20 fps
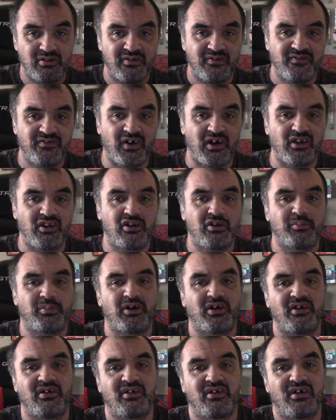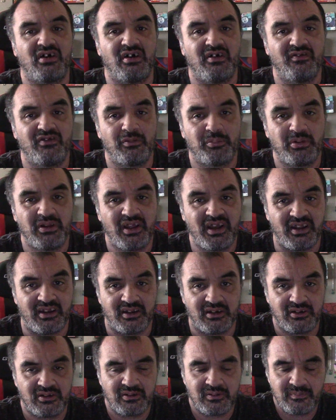falling apart of the
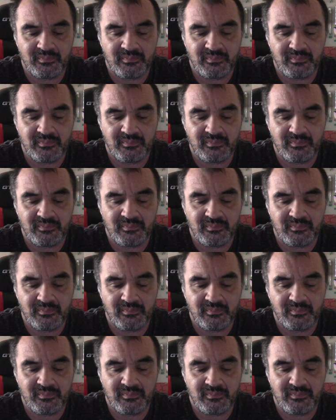planet